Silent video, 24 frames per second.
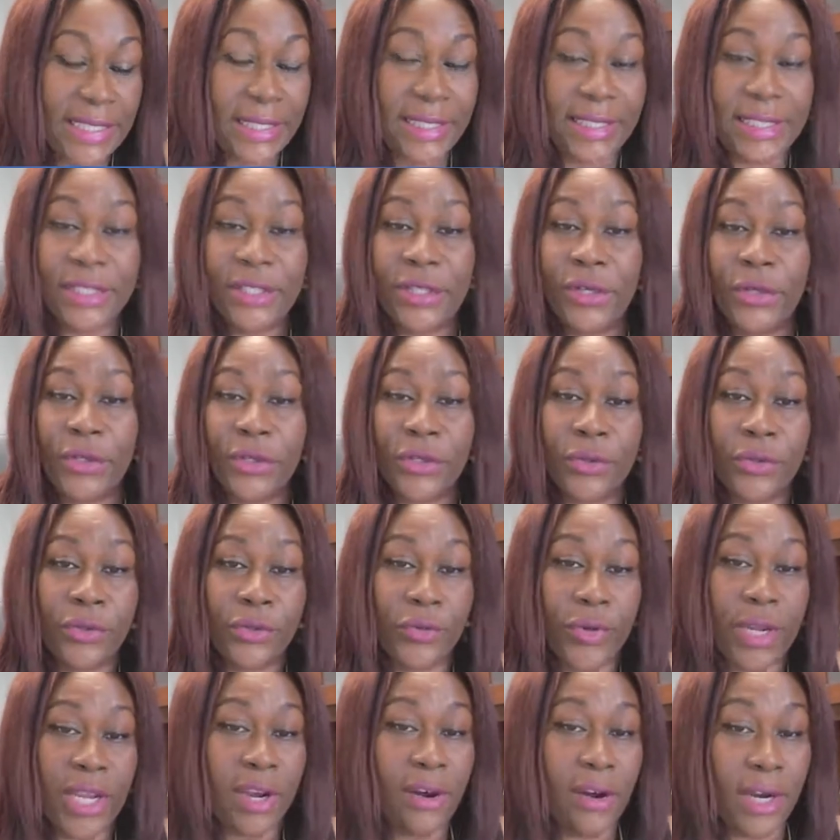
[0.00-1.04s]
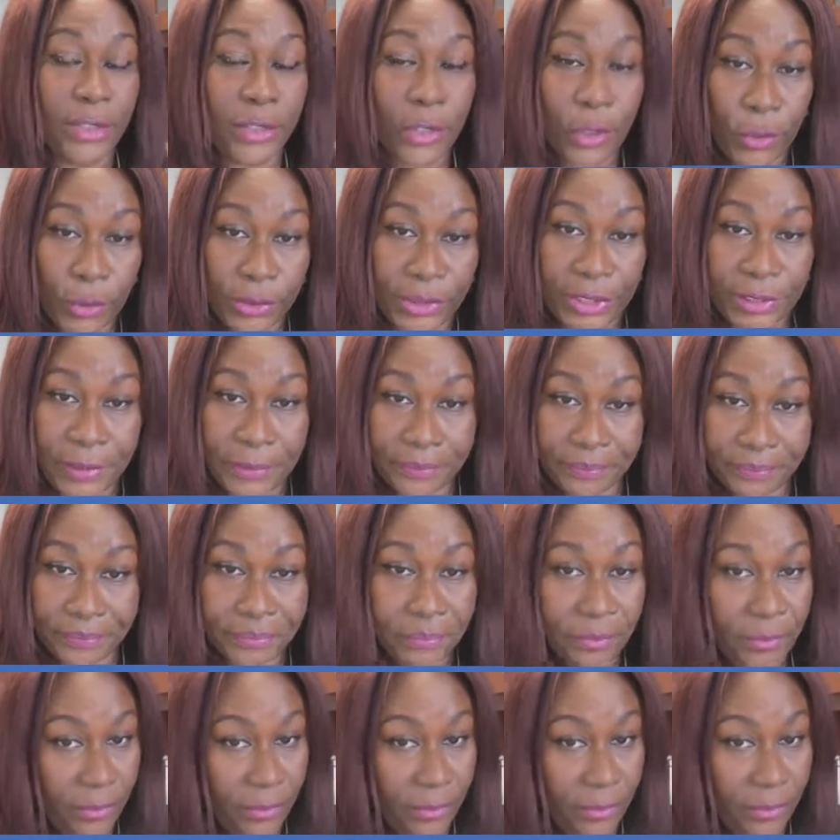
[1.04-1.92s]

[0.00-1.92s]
citizen or green card holder.